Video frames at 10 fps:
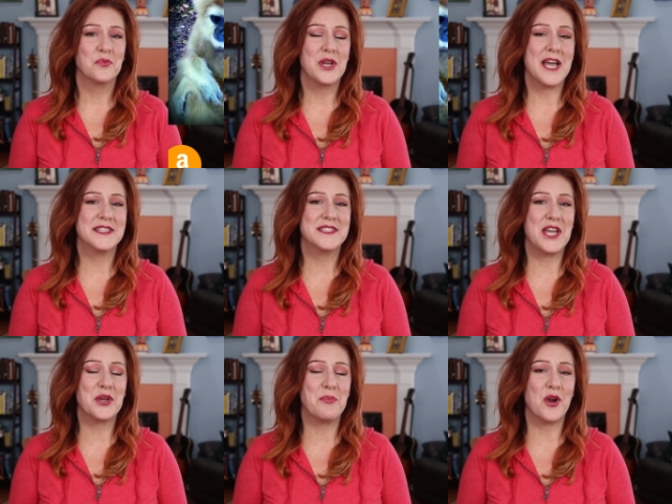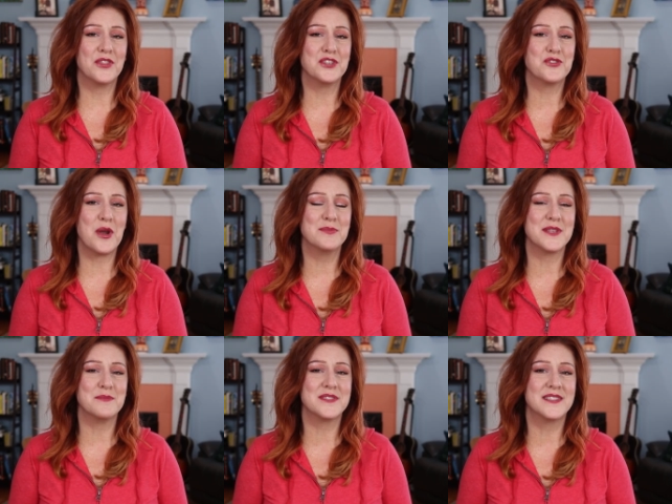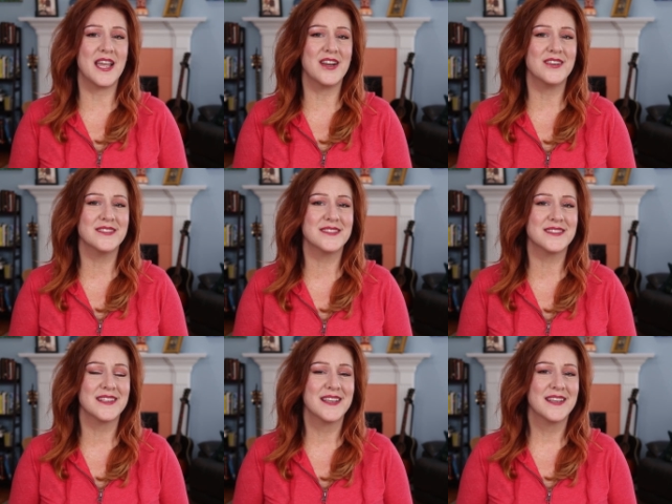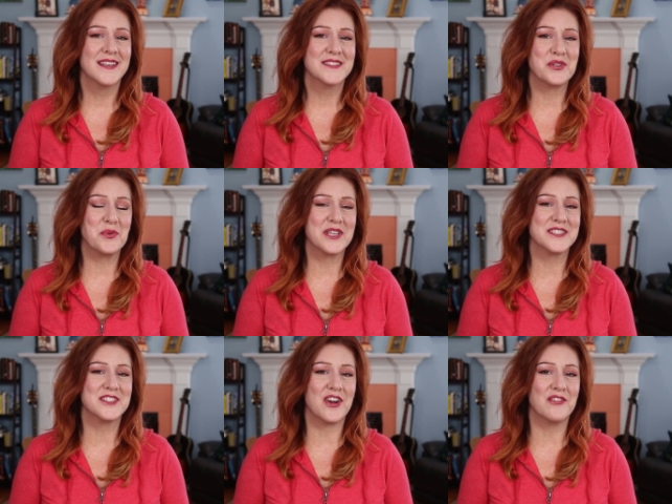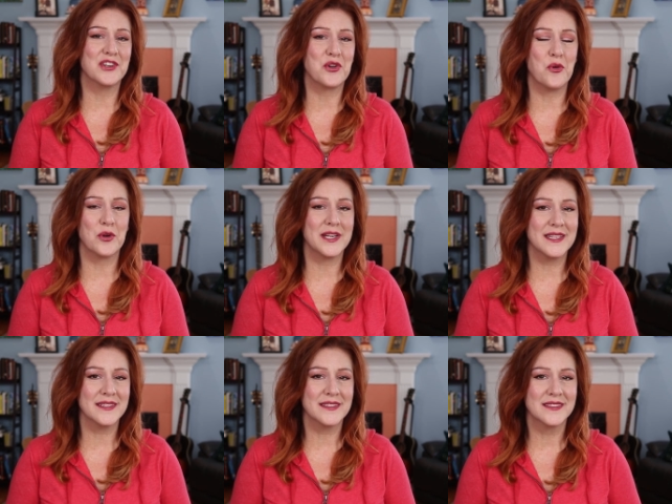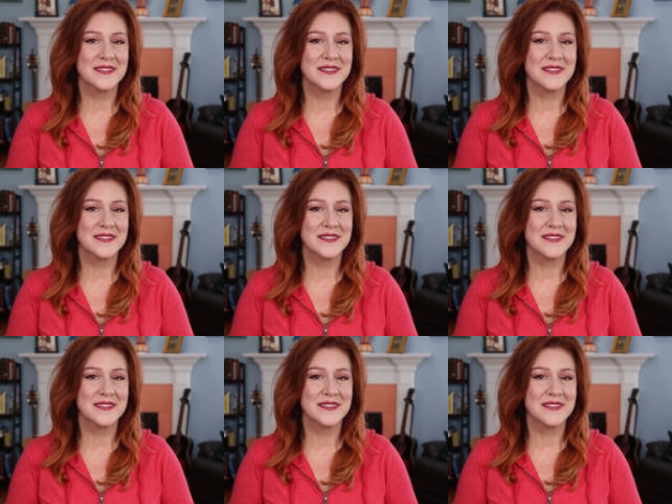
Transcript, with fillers: We had to take apart the drums upstairs so we can start recording.